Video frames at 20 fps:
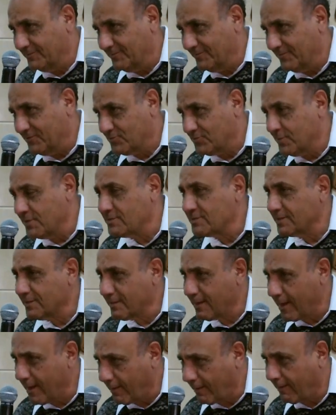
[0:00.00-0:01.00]
This means
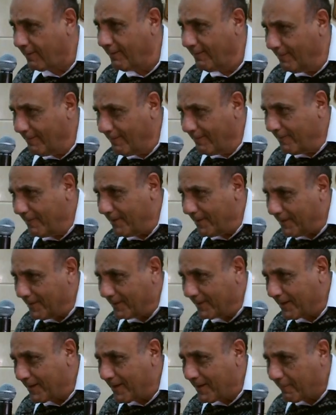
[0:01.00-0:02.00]

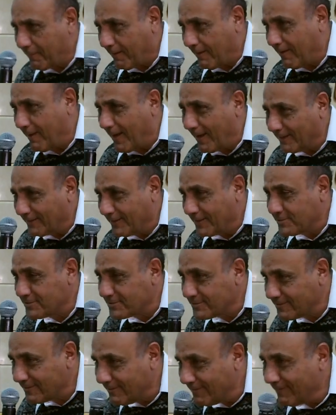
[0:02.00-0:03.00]
Greek
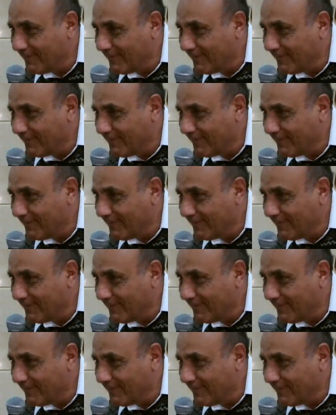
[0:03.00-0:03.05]
artists,